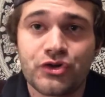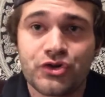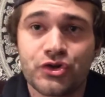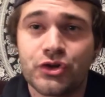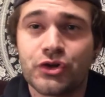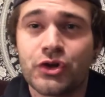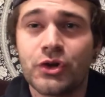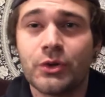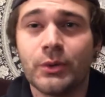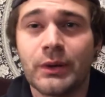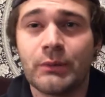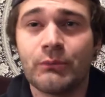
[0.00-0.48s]
You're
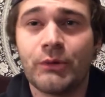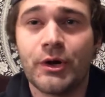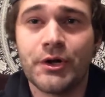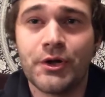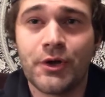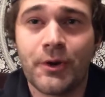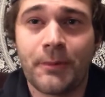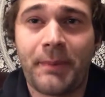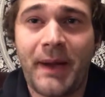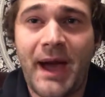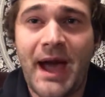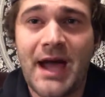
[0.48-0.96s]
doing what
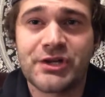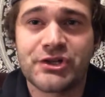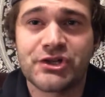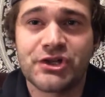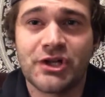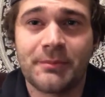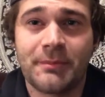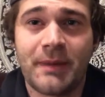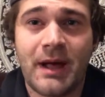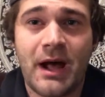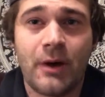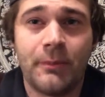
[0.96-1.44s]
you're
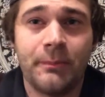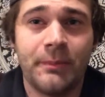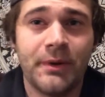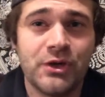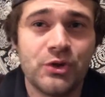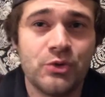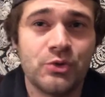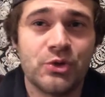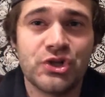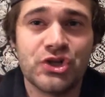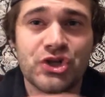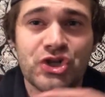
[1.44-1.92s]
passionate about, but
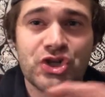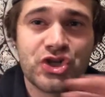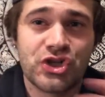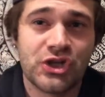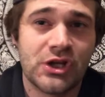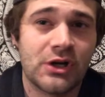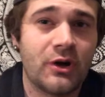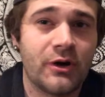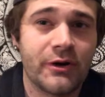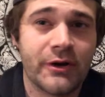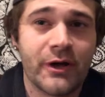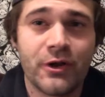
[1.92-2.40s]
you can
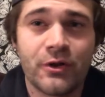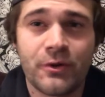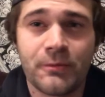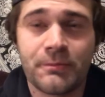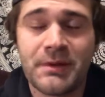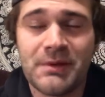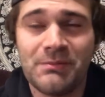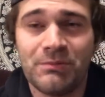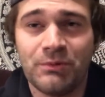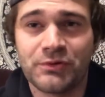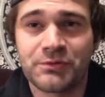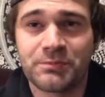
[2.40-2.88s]
shit on other
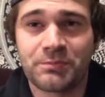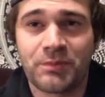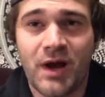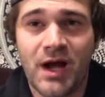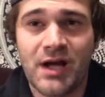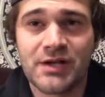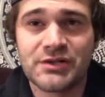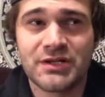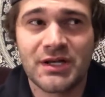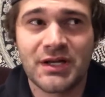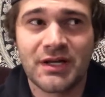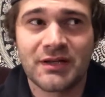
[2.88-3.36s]
people's
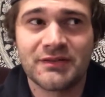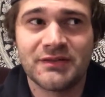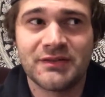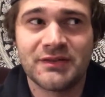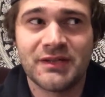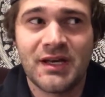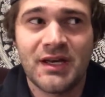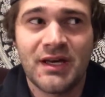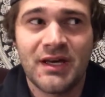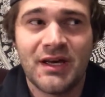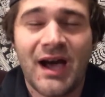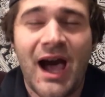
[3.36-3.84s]
projects.
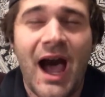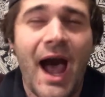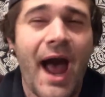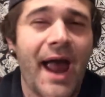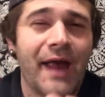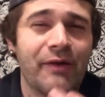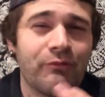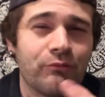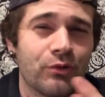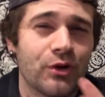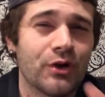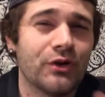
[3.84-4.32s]

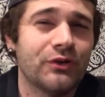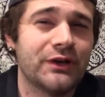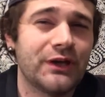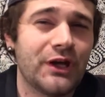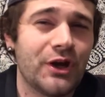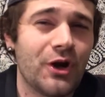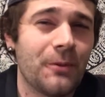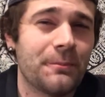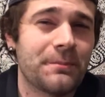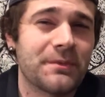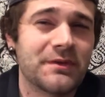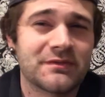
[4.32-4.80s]
I really
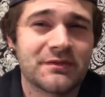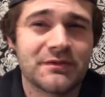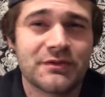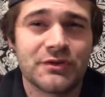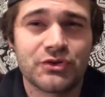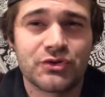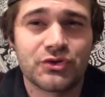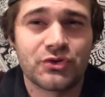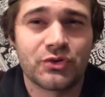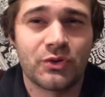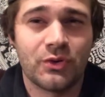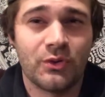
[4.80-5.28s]
hope this is a
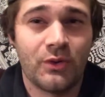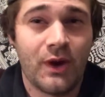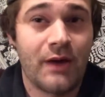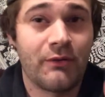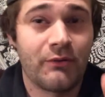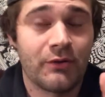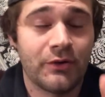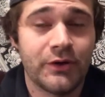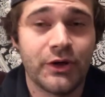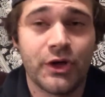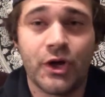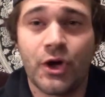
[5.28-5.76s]
troll. I
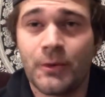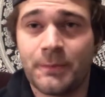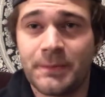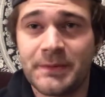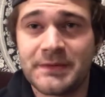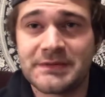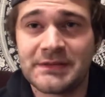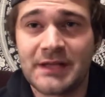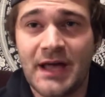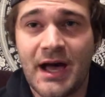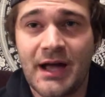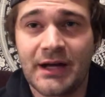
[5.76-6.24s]
really hope
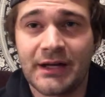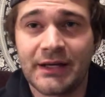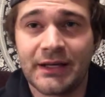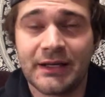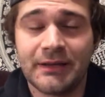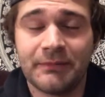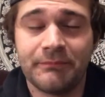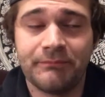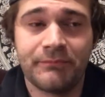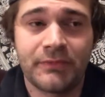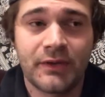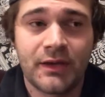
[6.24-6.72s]
it's not
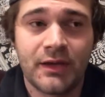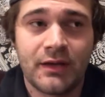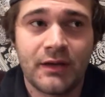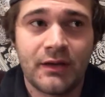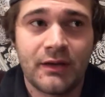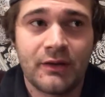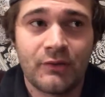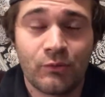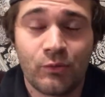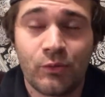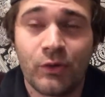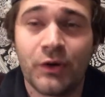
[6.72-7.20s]
him.
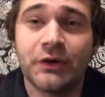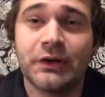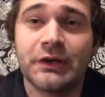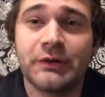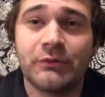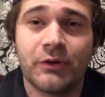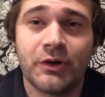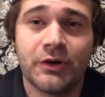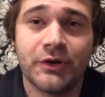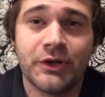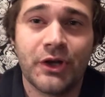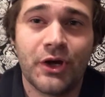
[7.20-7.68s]
Really,
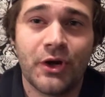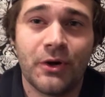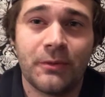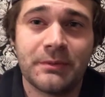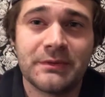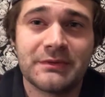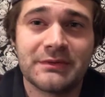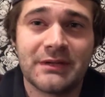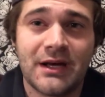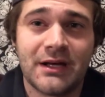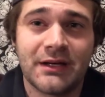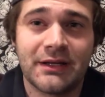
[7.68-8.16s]
really hope
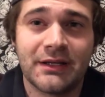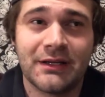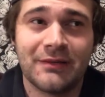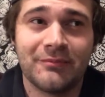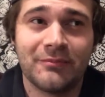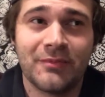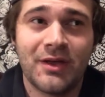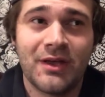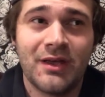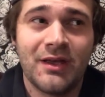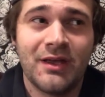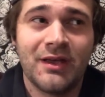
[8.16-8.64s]
it's not
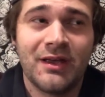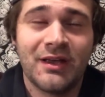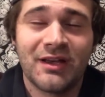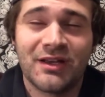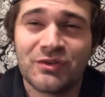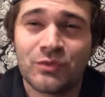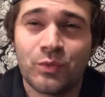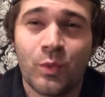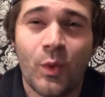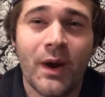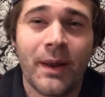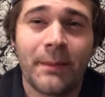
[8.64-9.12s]
him.
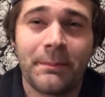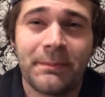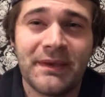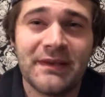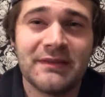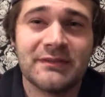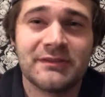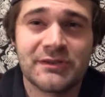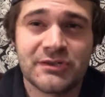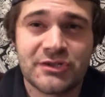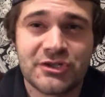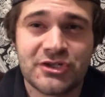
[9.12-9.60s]
Because what a
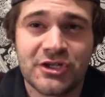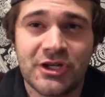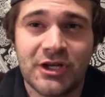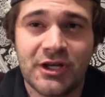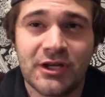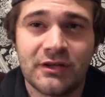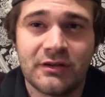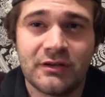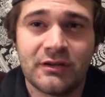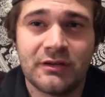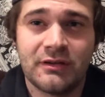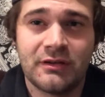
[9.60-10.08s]
piece of shit.